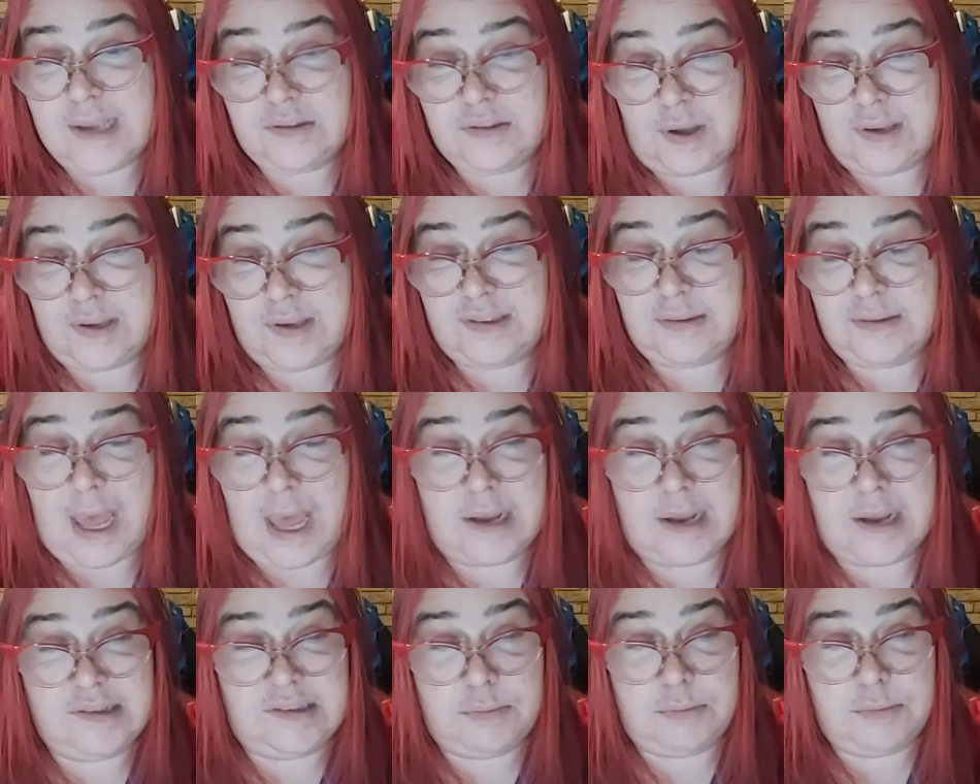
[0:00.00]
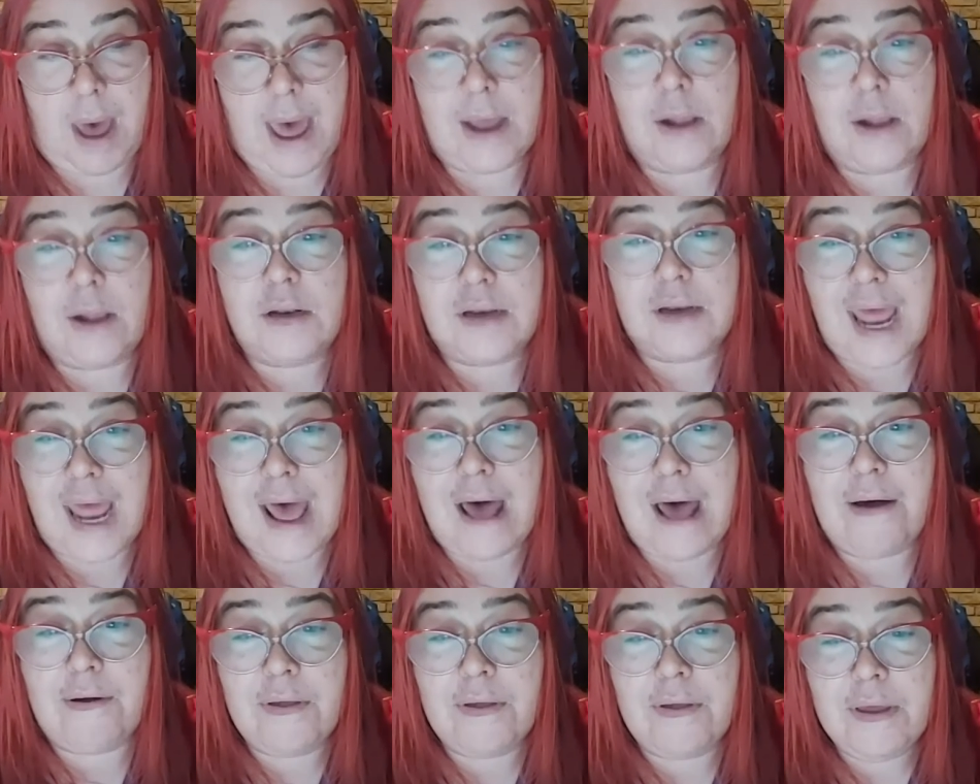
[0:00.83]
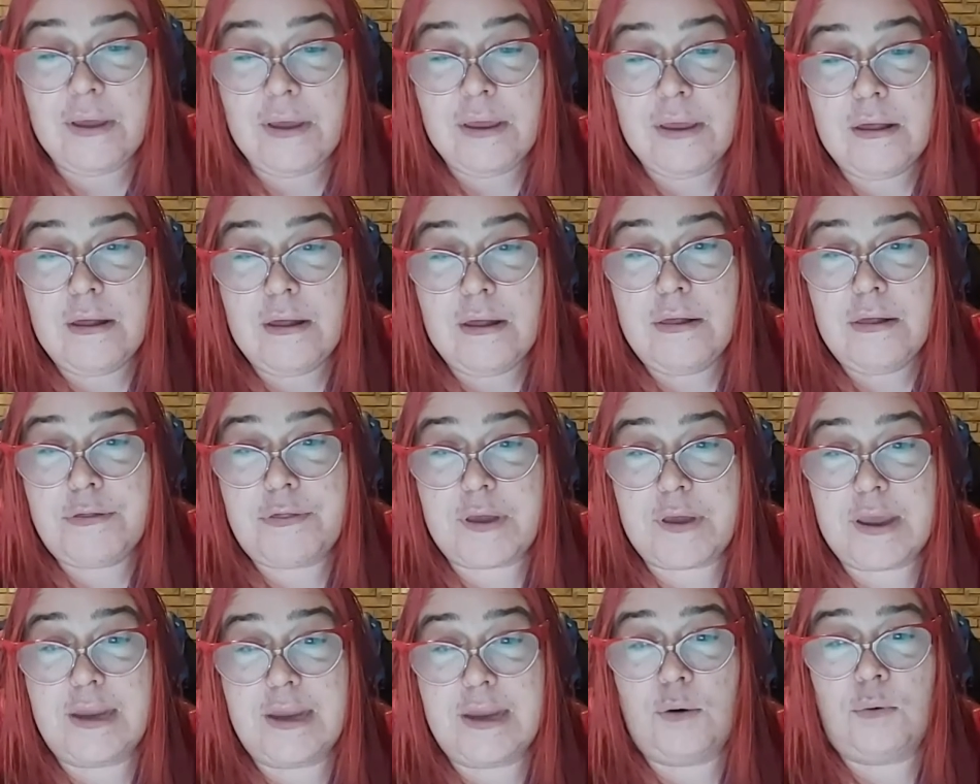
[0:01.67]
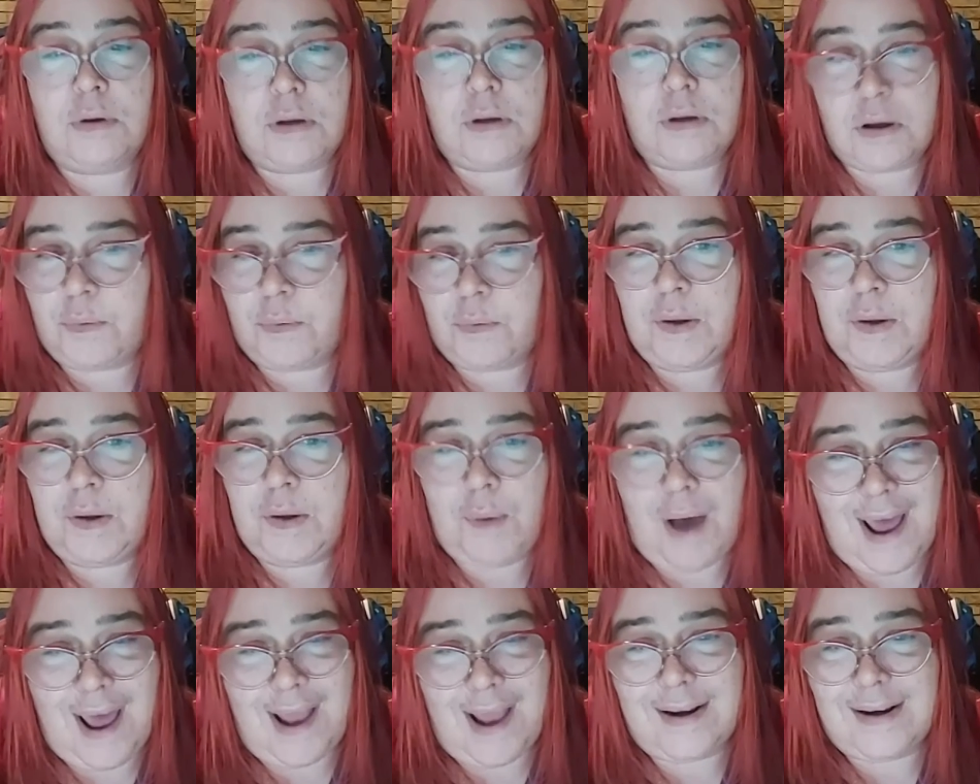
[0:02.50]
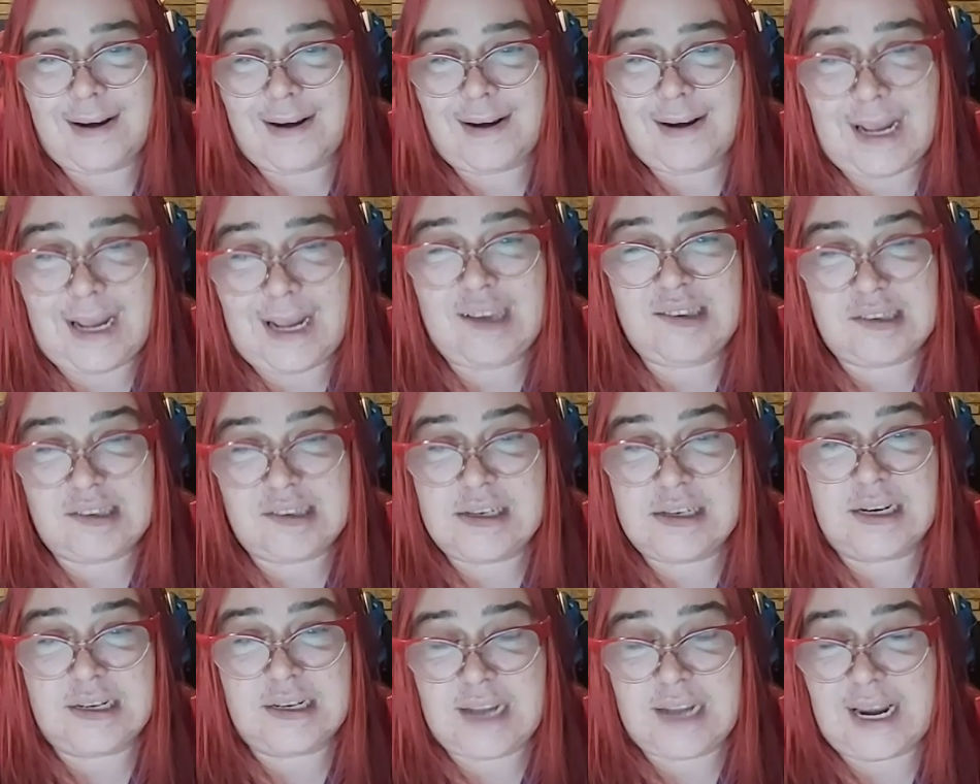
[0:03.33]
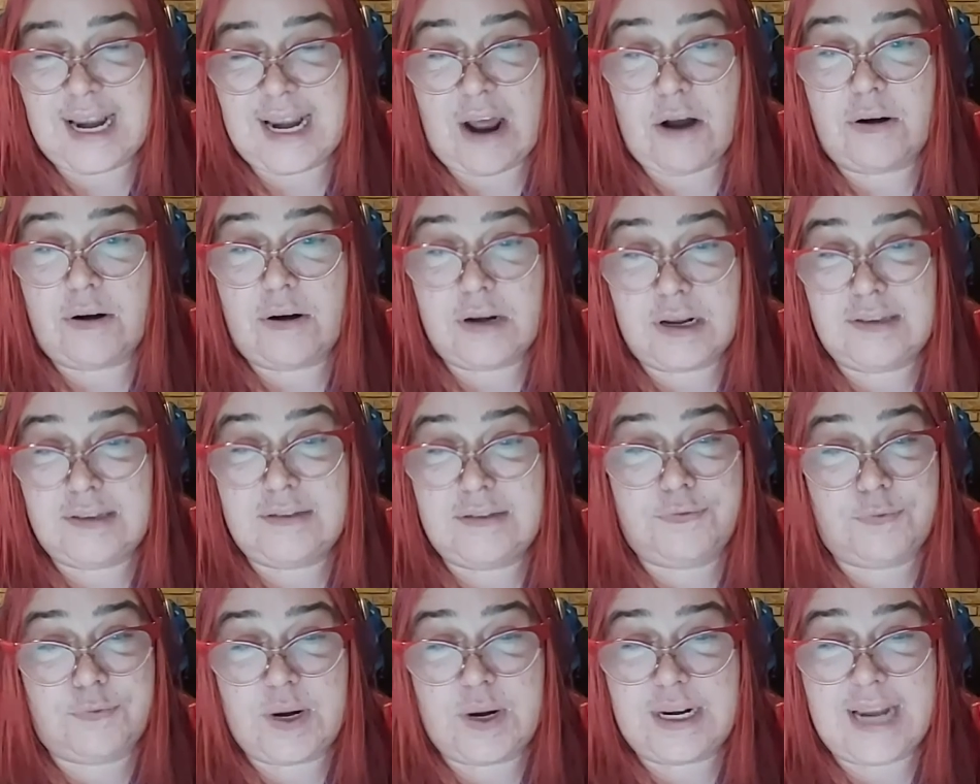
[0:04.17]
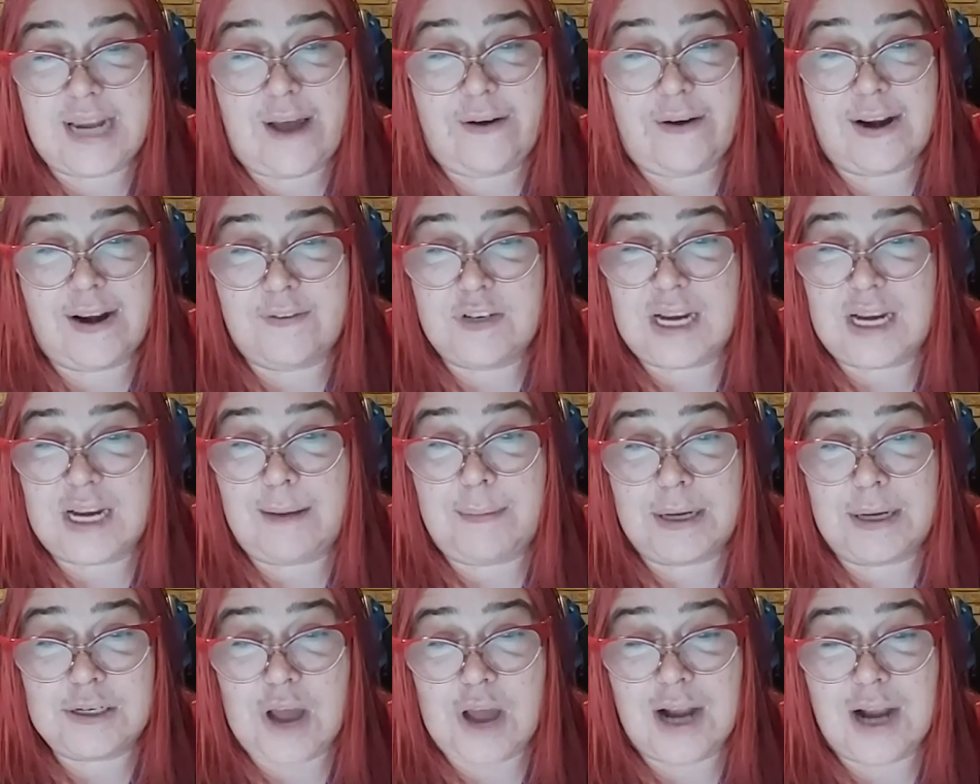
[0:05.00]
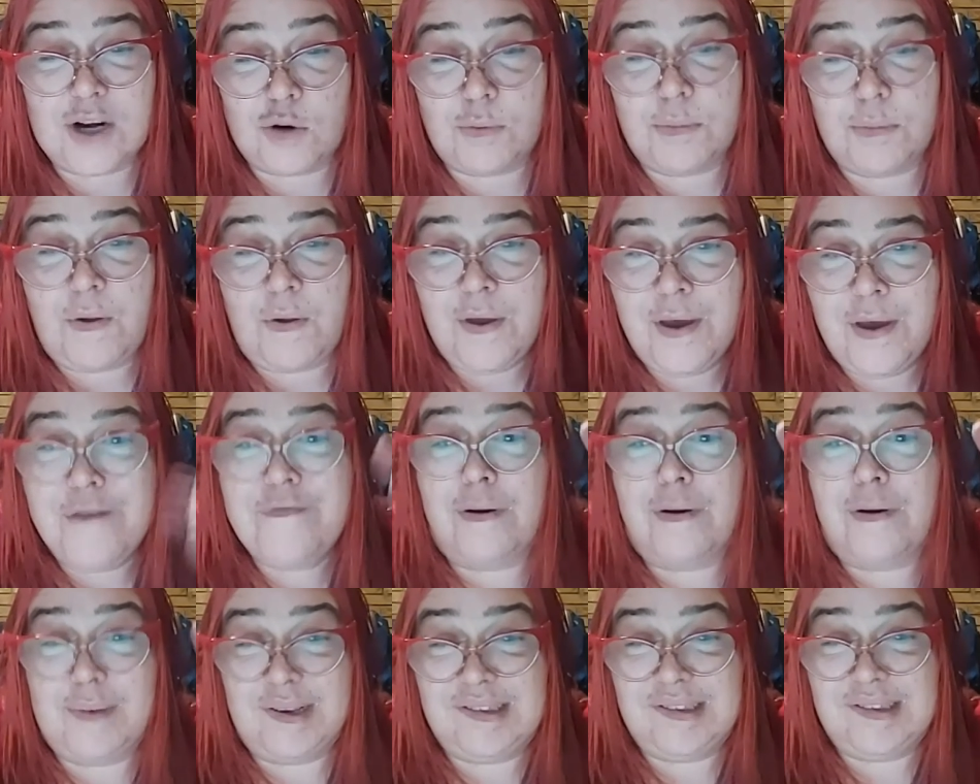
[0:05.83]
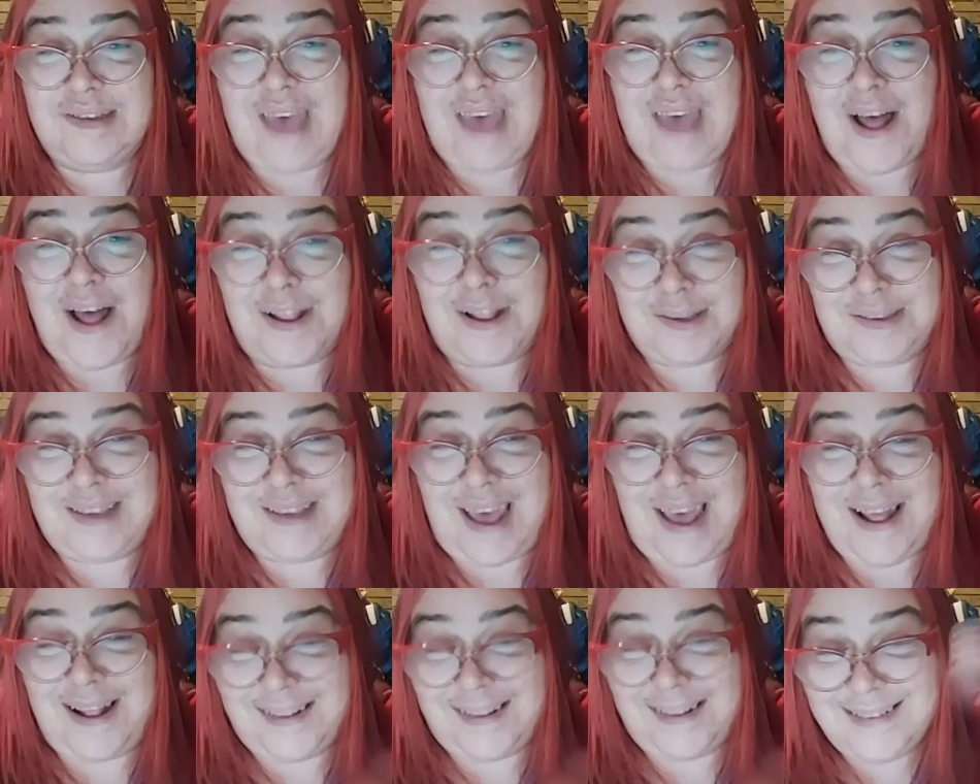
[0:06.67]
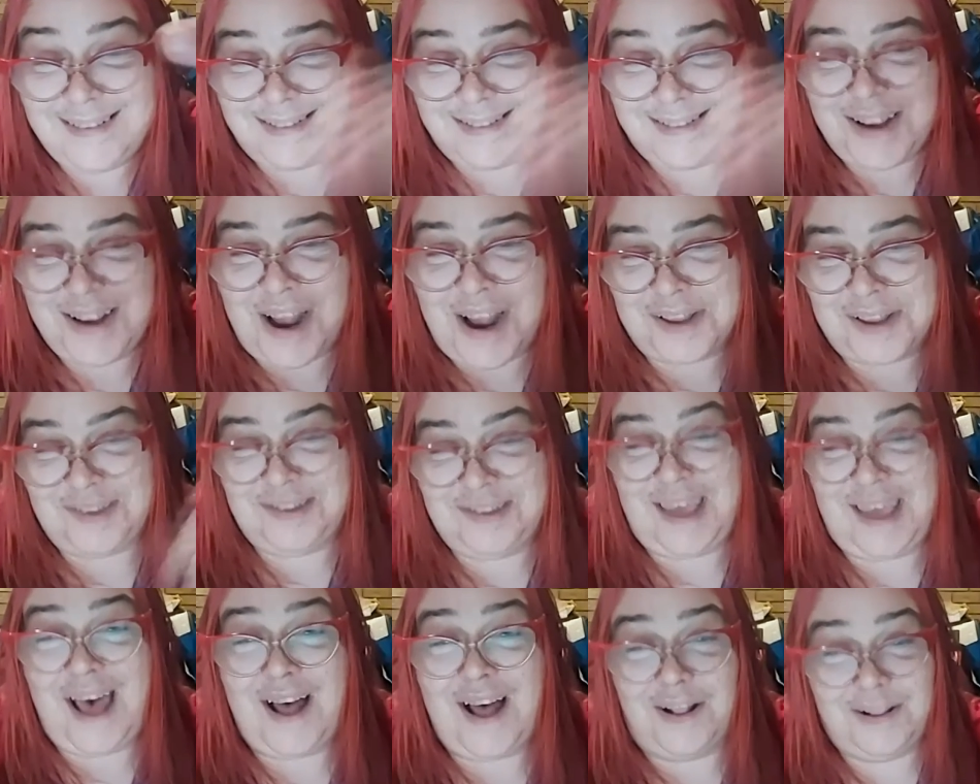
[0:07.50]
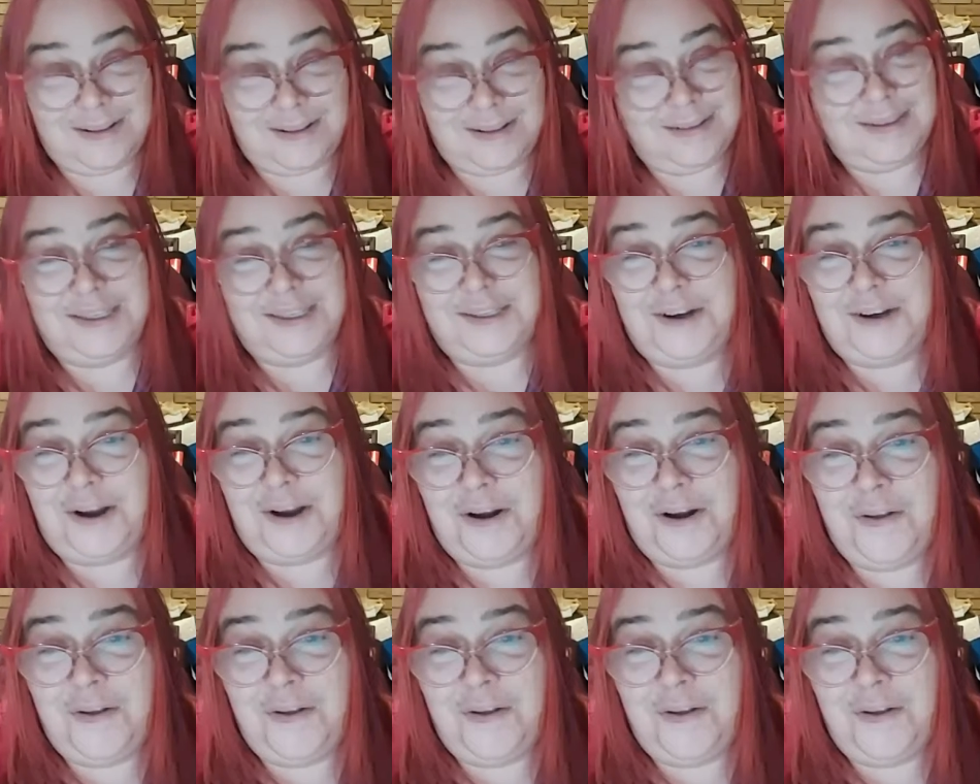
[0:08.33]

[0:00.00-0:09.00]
So I, I can smile now thinking oh, we won, because he did get out and he's free now. And every time I talk to him from a cell, a cell, not a cell, you know,